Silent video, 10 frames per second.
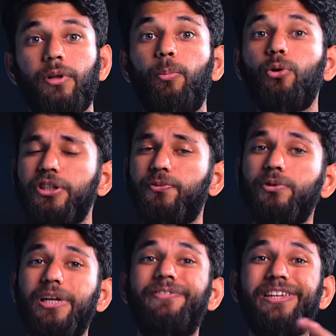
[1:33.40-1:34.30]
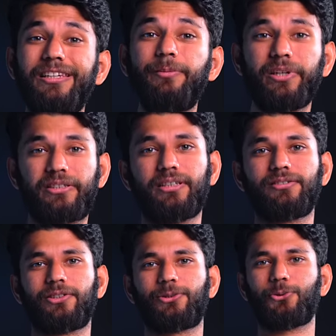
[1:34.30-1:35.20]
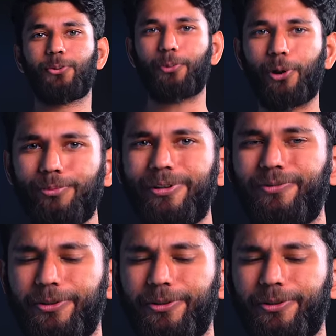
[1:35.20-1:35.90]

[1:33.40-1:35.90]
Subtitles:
Now both these phones have really big sensors. So the problem